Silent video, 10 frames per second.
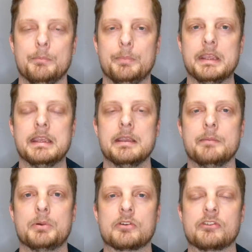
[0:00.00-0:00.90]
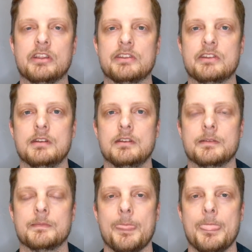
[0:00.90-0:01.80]
Be
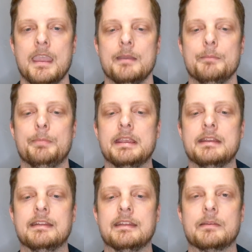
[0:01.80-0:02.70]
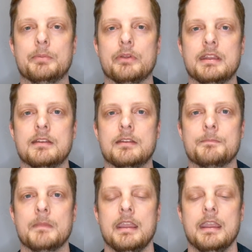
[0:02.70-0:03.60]
persistent be disciplined
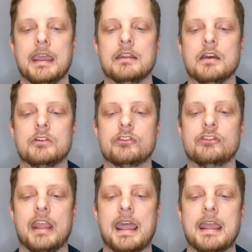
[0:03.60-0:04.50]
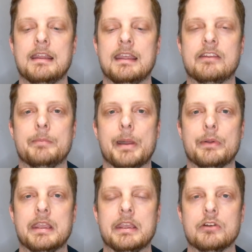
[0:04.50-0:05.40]
and understand it's
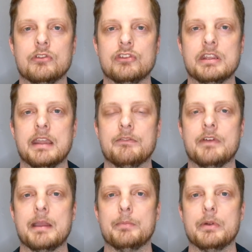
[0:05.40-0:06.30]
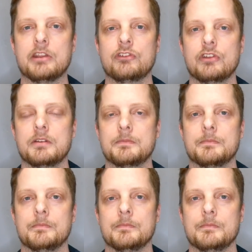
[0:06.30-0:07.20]
about energy and vibration.
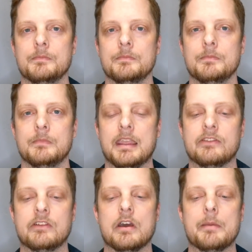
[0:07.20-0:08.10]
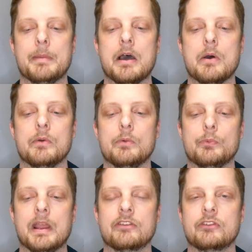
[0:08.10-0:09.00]
It's not about
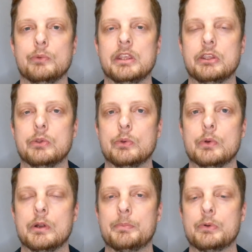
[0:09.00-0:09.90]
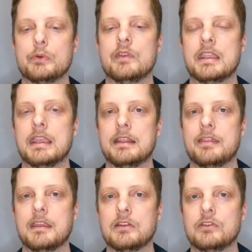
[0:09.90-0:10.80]
rescuing you or proving
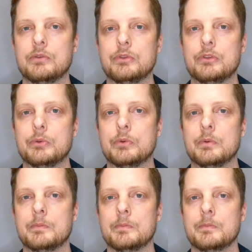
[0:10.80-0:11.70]
anything to you.